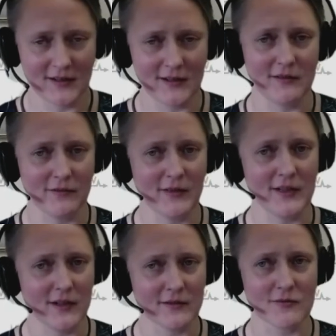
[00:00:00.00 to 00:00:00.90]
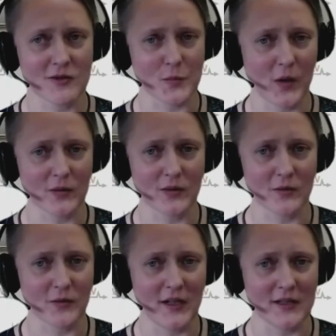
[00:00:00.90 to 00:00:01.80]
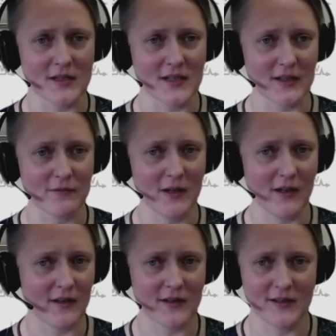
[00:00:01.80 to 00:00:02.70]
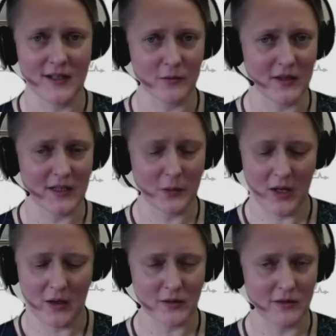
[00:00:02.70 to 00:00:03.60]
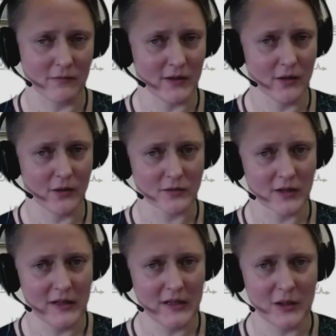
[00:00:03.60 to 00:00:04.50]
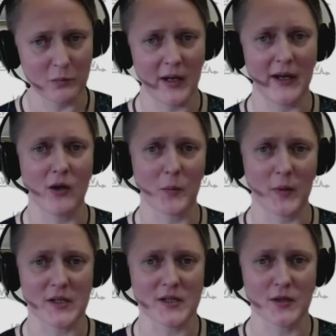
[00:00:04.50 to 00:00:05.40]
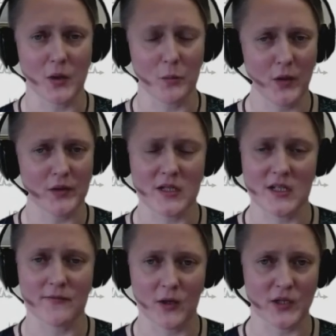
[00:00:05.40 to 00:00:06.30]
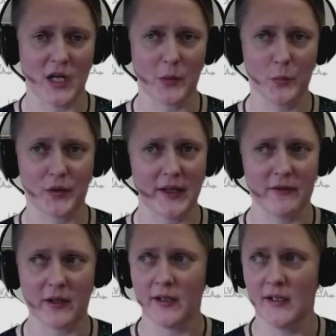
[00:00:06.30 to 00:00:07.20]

if we don't respond to things that we are doubting about, if we don't break our personal policies, for example, never